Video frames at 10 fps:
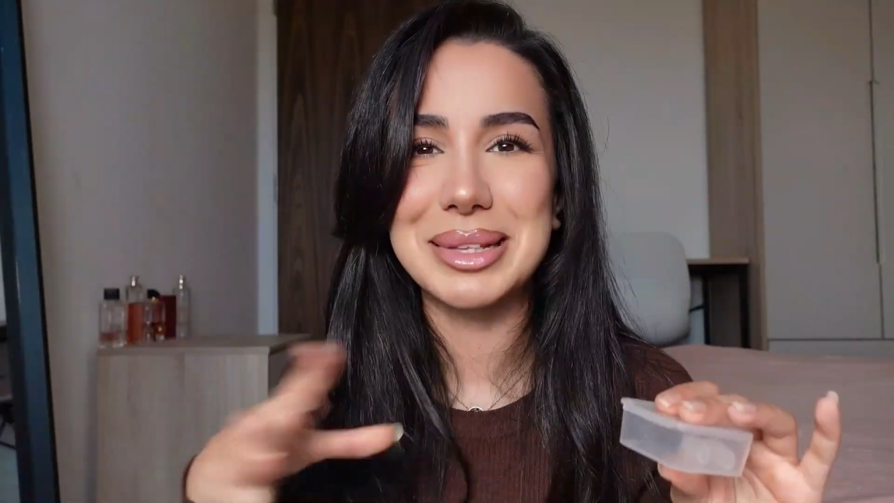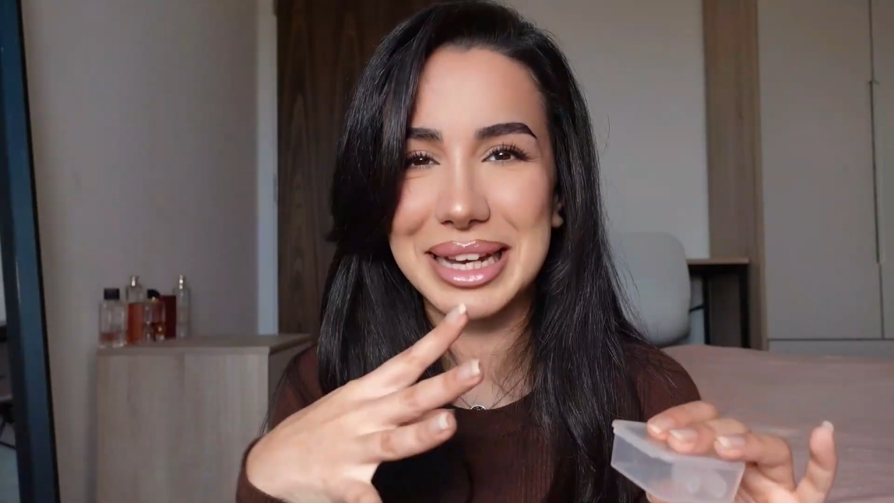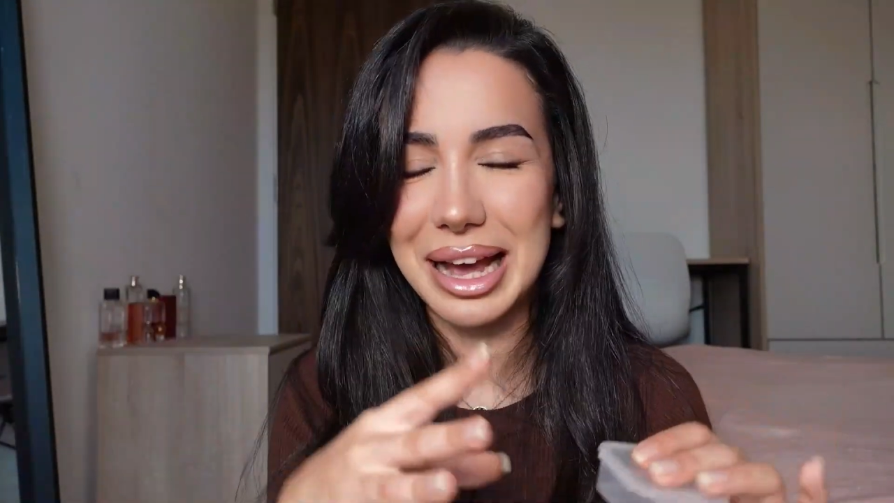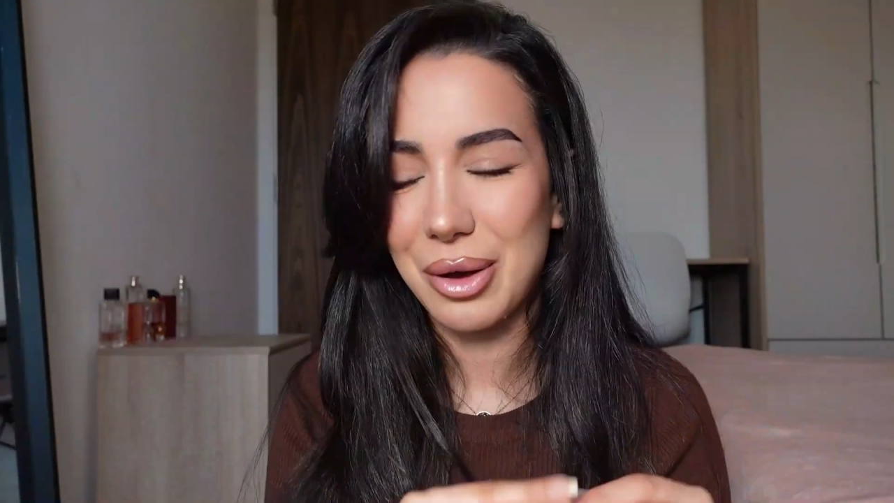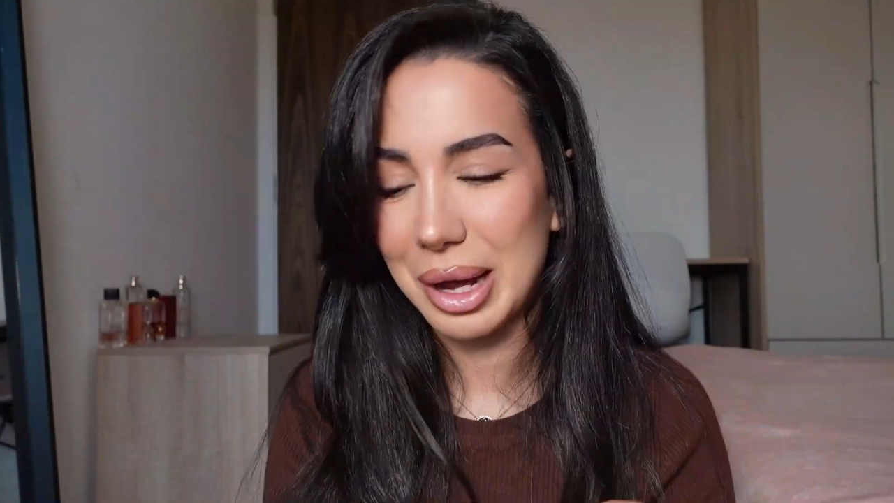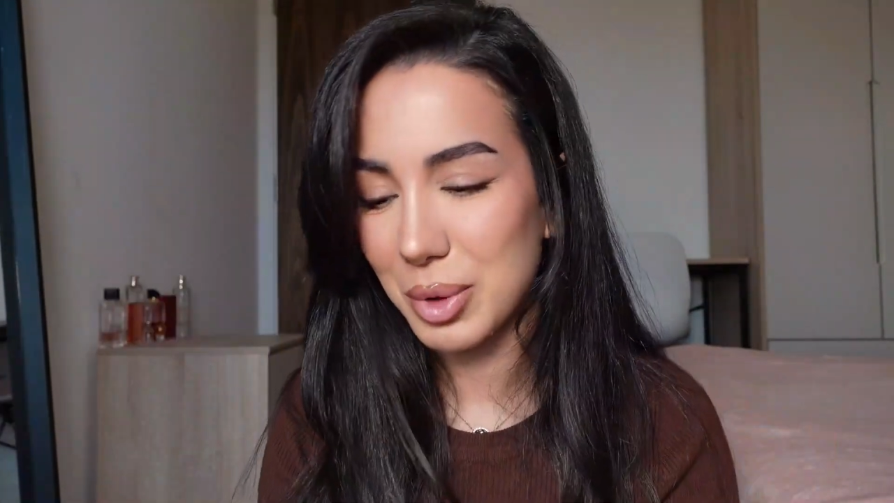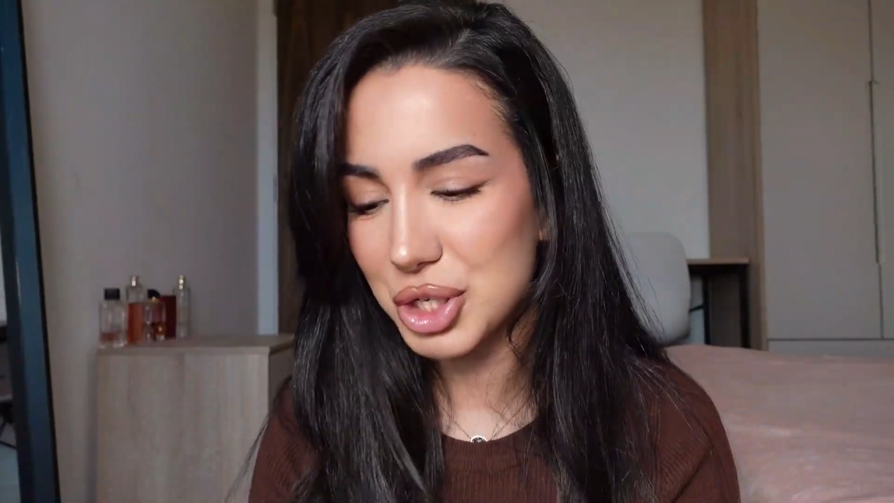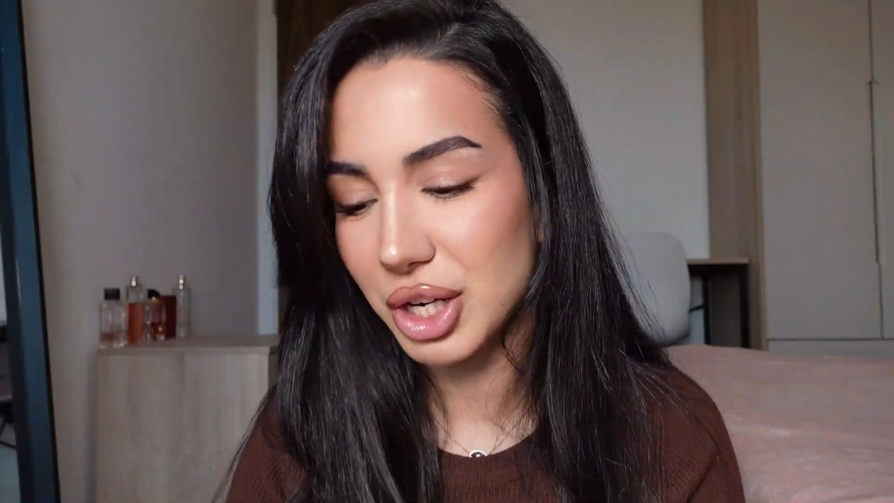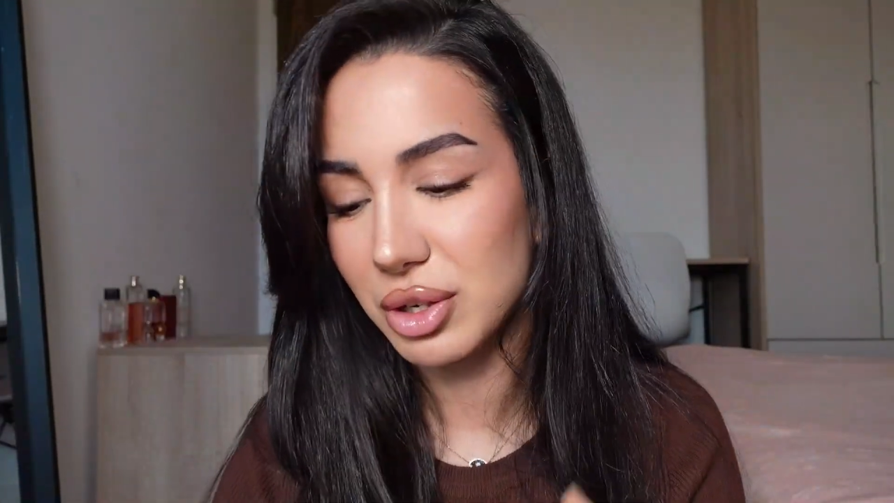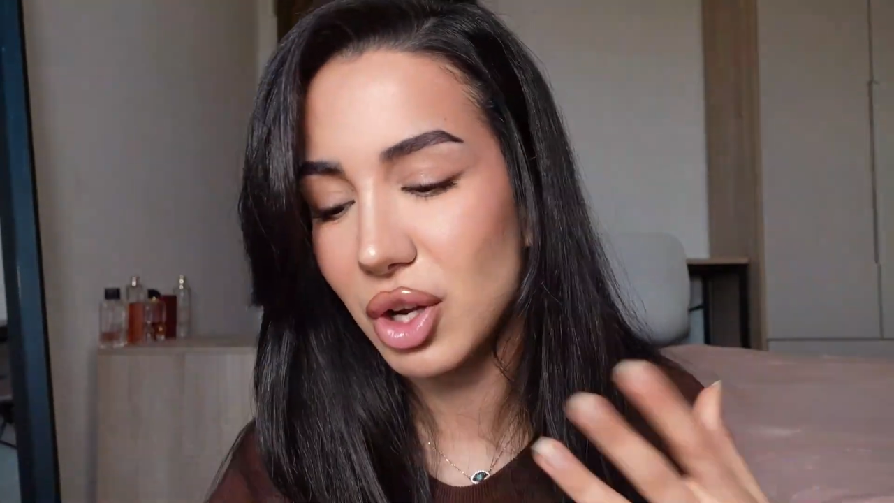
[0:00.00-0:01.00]
I take it out I
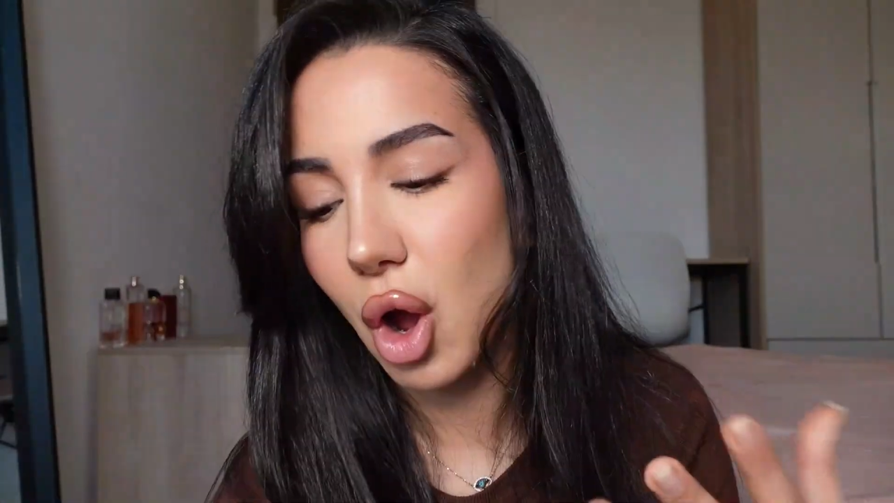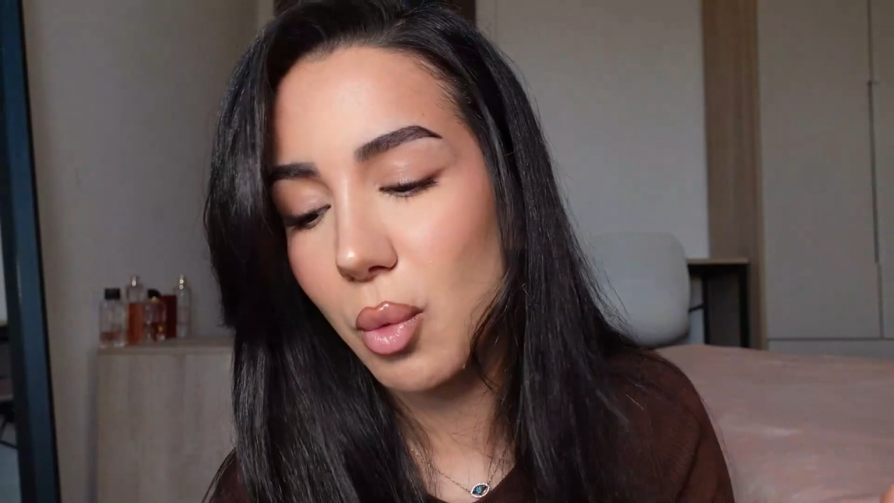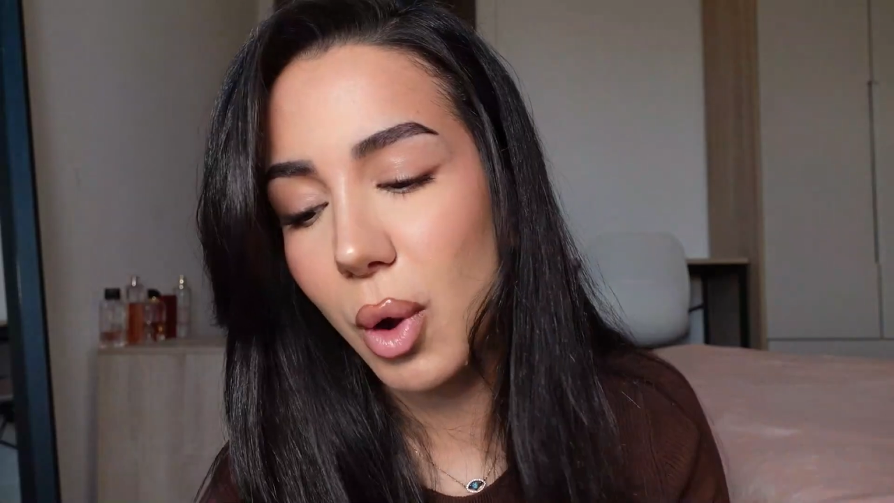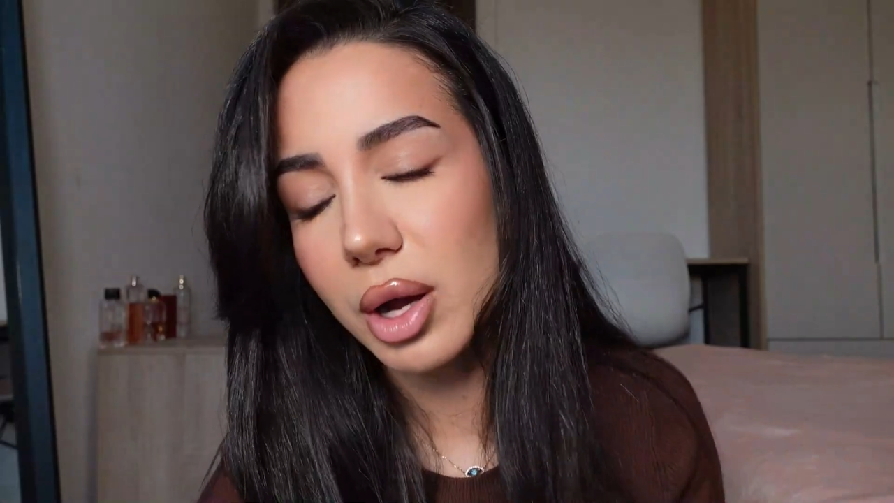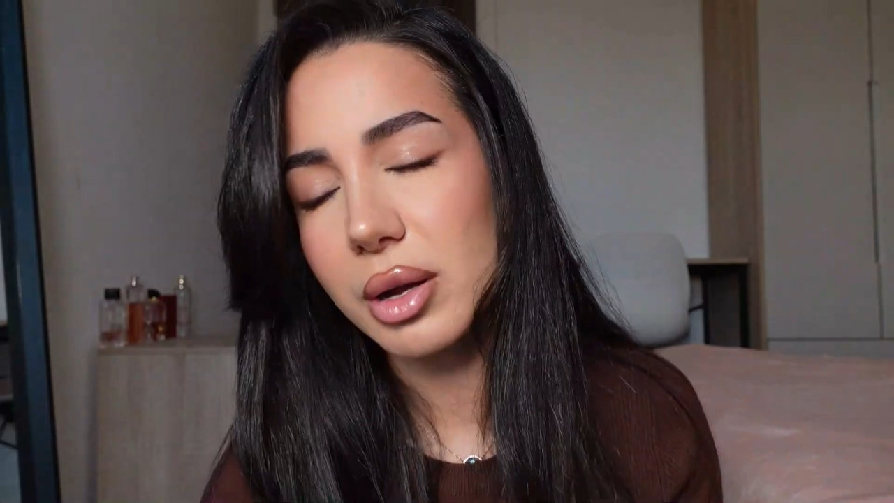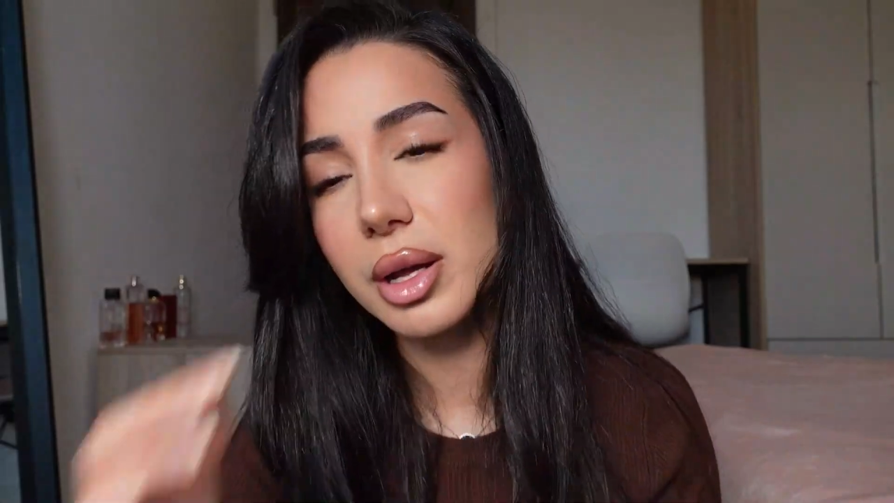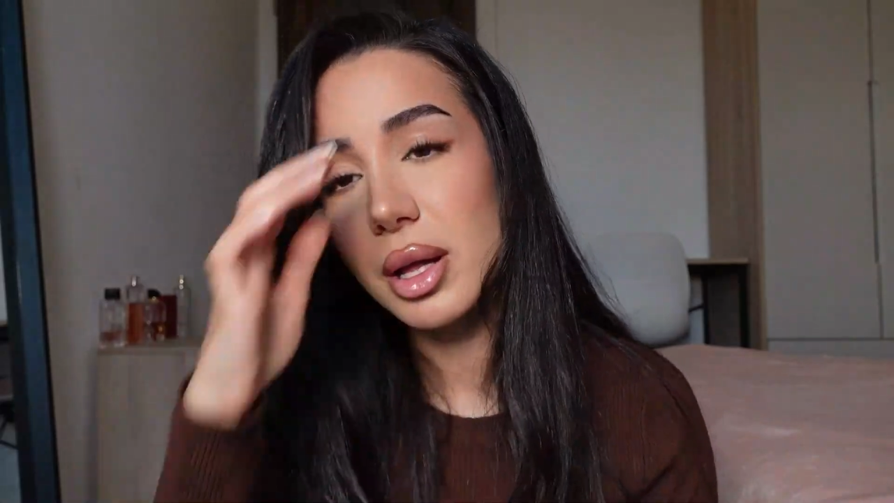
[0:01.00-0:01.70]
wash it under hot water,